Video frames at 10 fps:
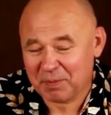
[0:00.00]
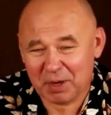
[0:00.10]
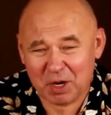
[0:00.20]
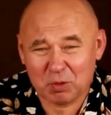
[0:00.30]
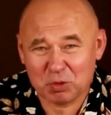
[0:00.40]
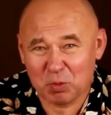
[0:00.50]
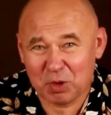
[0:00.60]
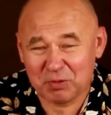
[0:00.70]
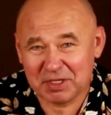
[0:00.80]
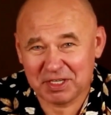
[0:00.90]
Hello to
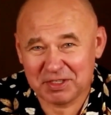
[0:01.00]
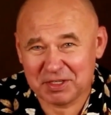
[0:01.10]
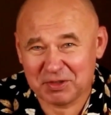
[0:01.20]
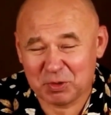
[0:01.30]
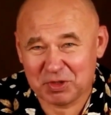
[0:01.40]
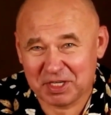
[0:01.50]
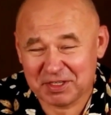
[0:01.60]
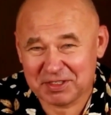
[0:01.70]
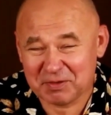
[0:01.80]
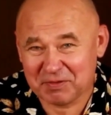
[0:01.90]
all physics
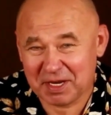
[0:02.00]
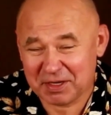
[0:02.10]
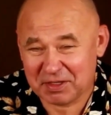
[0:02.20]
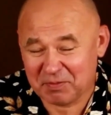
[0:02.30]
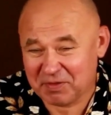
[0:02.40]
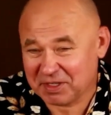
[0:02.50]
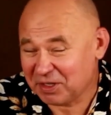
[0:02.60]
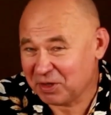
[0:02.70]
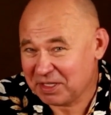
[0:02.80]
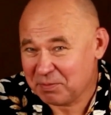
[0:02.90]
enthusiasts and fans of
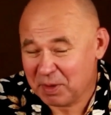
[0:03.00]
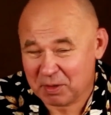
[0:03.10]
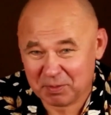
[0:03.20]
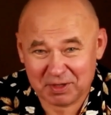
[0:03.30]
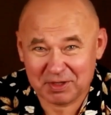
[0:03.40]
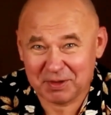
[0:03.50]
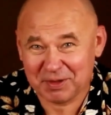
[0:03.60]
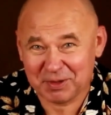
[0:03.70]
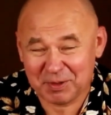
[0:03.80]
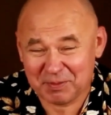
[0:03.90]
physical experiments.
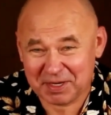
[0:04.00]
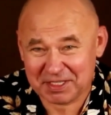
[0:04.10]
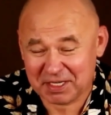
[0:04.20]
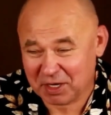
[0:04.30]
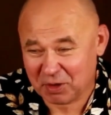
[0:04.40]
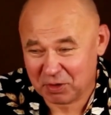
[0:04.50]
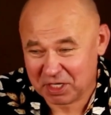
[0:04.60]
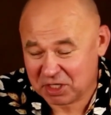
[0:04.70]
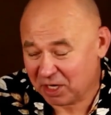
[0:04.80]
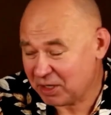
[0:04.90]
This is
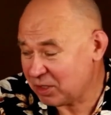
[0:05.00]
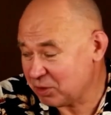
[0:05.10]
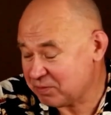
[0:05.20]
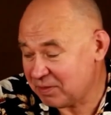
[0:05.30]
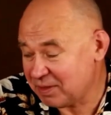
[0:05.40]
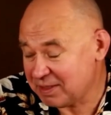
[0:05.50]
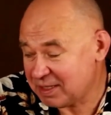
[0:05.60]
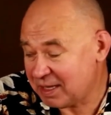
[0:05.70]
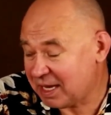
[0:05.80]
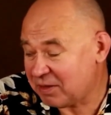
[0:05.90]
Andrei Shchetnikov,
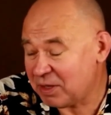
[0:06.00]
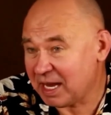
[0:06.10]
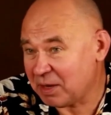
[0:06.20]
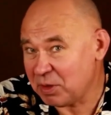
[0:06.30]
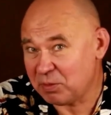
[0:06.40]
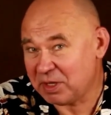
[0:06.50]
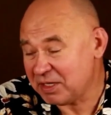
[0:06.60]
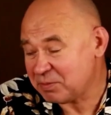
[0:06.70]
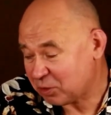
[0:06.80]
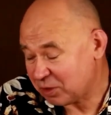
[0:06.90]
and today we will
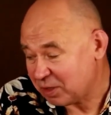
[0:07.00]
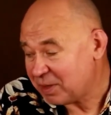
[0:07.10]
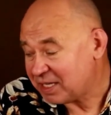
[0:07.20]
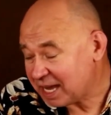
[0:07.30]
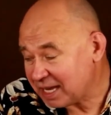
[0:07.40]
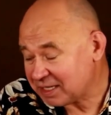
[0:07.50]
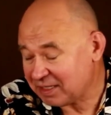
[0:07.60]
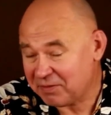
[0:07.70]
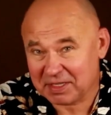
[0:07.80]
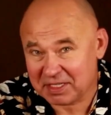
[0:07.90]
explore the mechanics
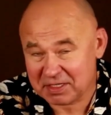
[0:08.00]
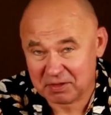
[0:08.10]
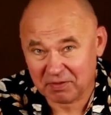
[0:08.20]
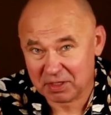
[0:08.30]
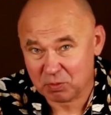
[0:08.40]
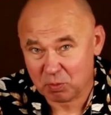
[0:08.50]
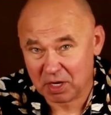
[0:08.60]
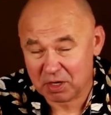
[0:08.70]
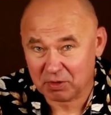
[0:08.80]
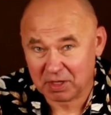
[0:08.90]
and physics of this
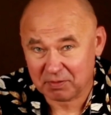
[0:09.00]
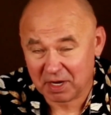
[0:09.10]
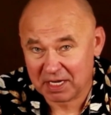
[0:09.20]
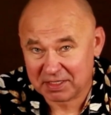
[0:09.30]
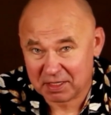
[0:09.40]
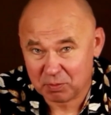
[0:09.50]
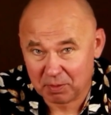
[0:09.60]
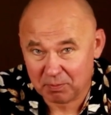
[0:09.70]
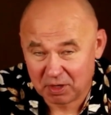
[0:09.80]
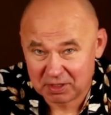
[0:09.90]
wonderful device that
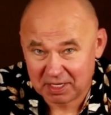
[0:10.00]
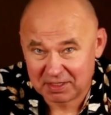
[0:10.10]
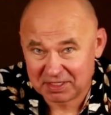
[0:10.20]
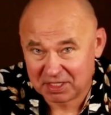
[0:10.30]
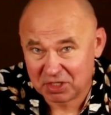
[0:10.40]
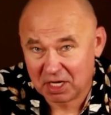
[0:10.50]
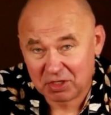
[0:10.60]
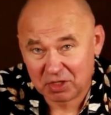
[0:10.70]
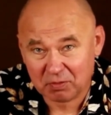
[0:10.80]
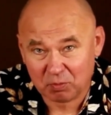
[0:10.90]
we built at the
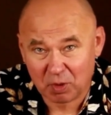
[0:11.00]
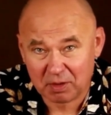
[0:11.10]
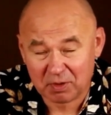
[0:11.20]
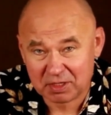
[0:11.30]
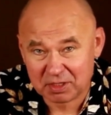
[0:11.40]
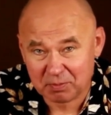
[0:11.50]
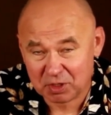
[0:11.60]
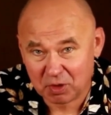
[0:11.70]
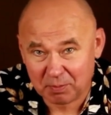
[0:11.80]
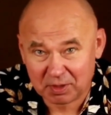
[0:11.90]
suggestion of one of our
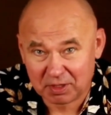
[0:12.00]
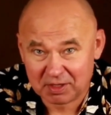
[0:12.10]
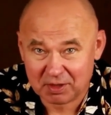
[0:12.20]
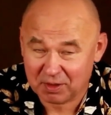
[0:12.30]
subscribers,